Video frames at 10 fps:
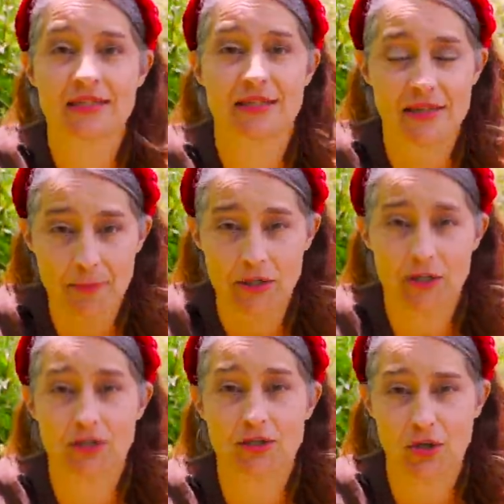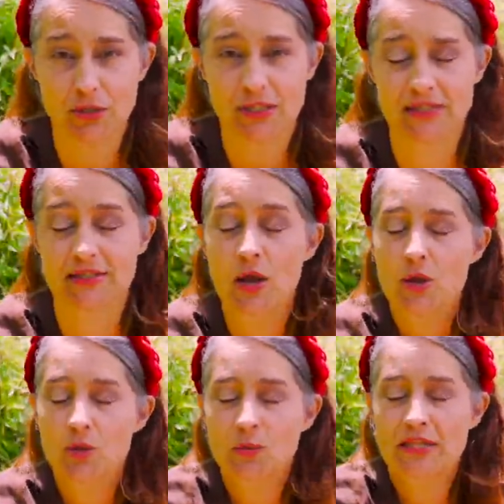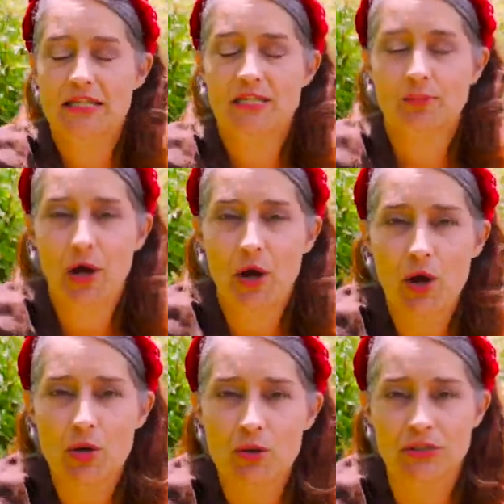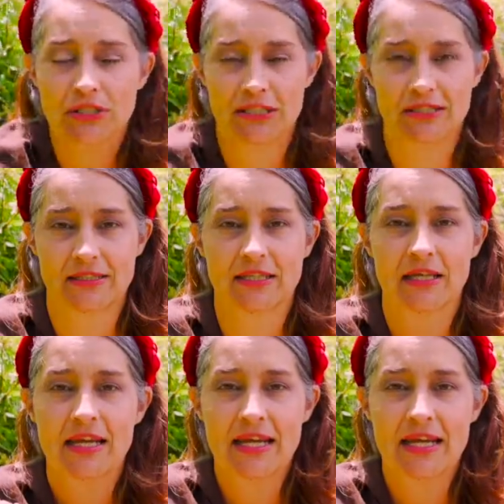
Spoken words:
summer solstice with this potent